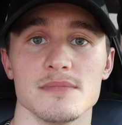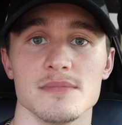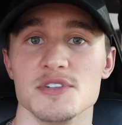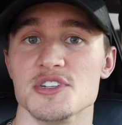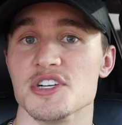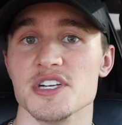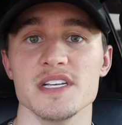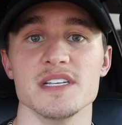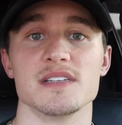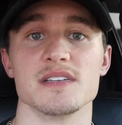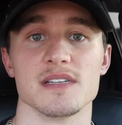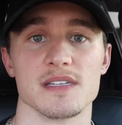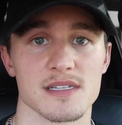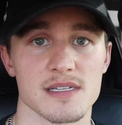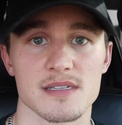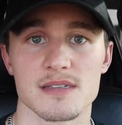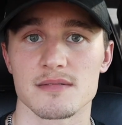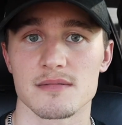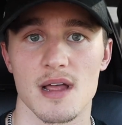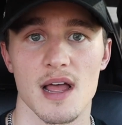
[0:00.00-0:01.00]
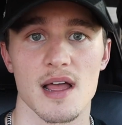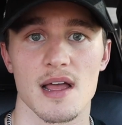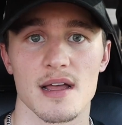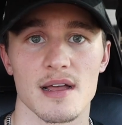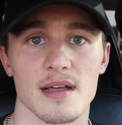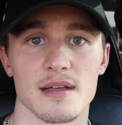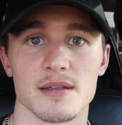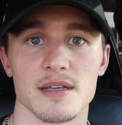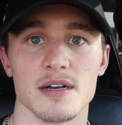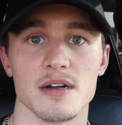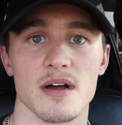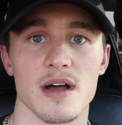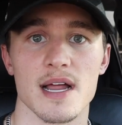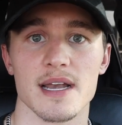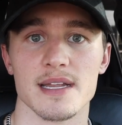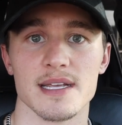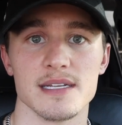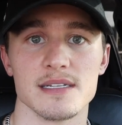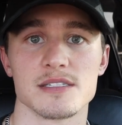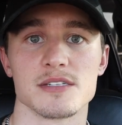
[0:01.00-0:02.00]
Jesus. Uh, you know, I
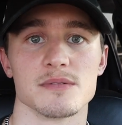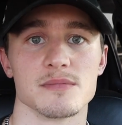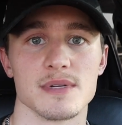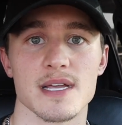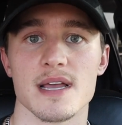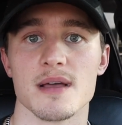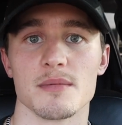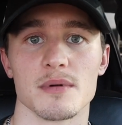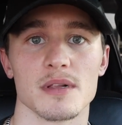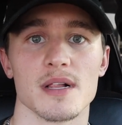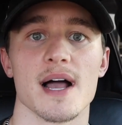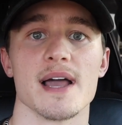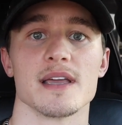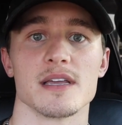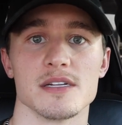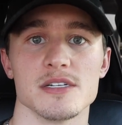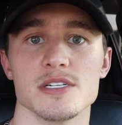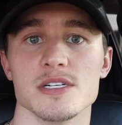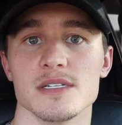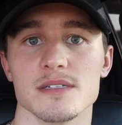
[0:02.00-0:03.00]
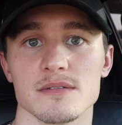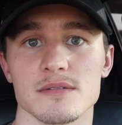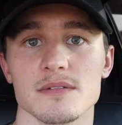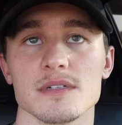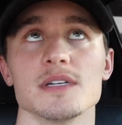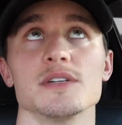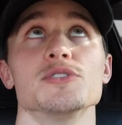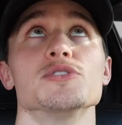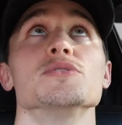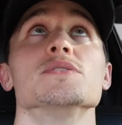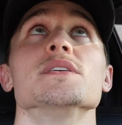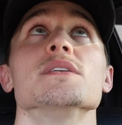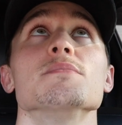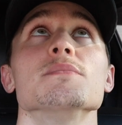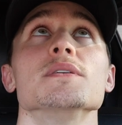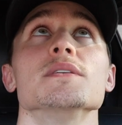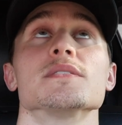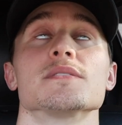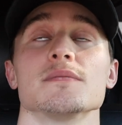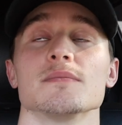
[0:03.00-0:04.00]
need some damn glycogen. Could you give
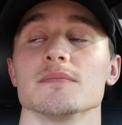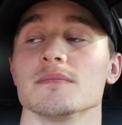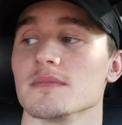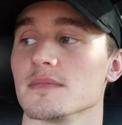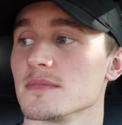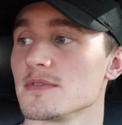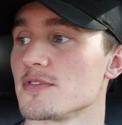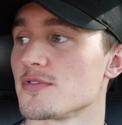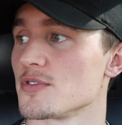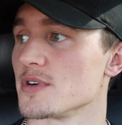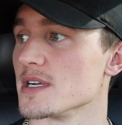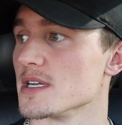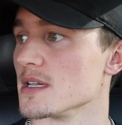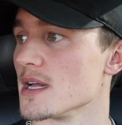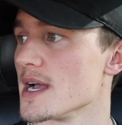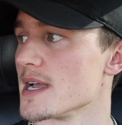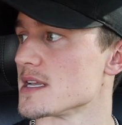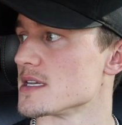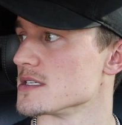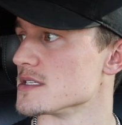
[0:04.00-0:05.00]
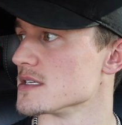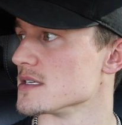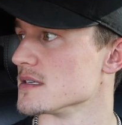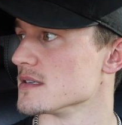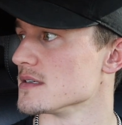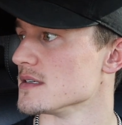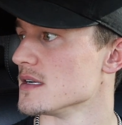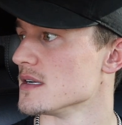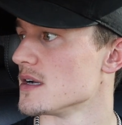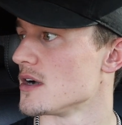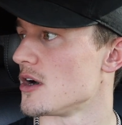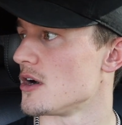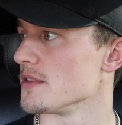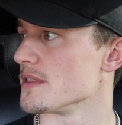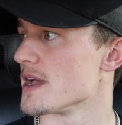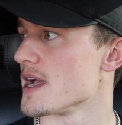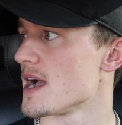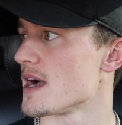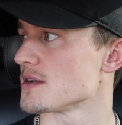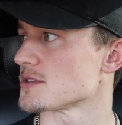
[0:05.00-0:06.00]
me some free glycogen on
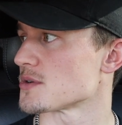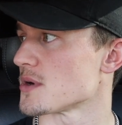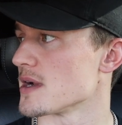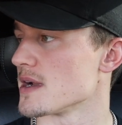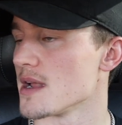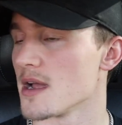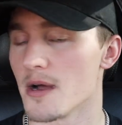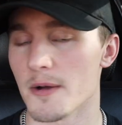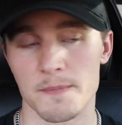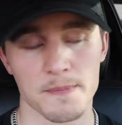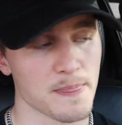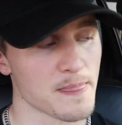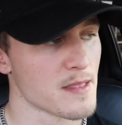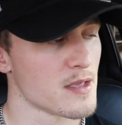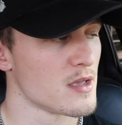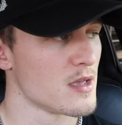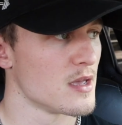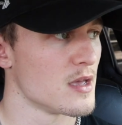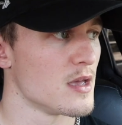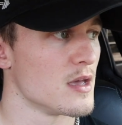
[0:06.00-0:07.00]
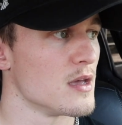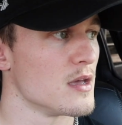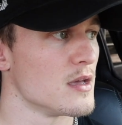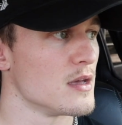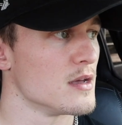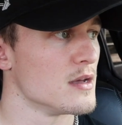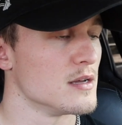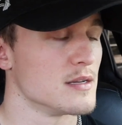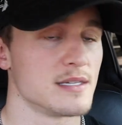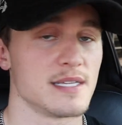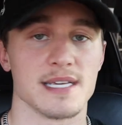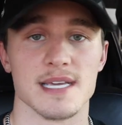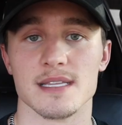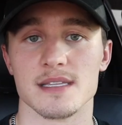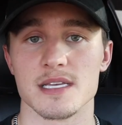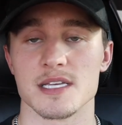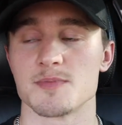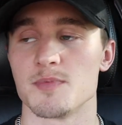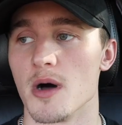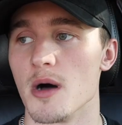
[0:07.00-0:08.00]
the house right now to get
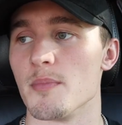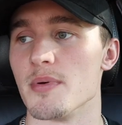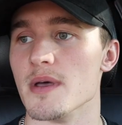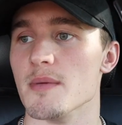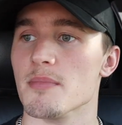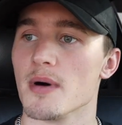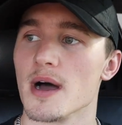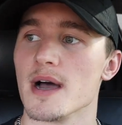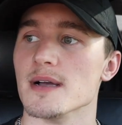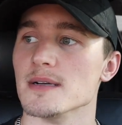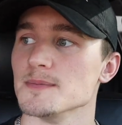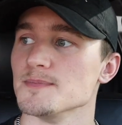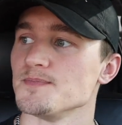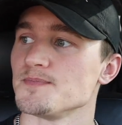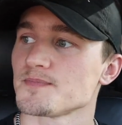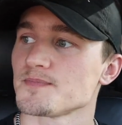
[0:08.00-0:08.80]
this pumping? But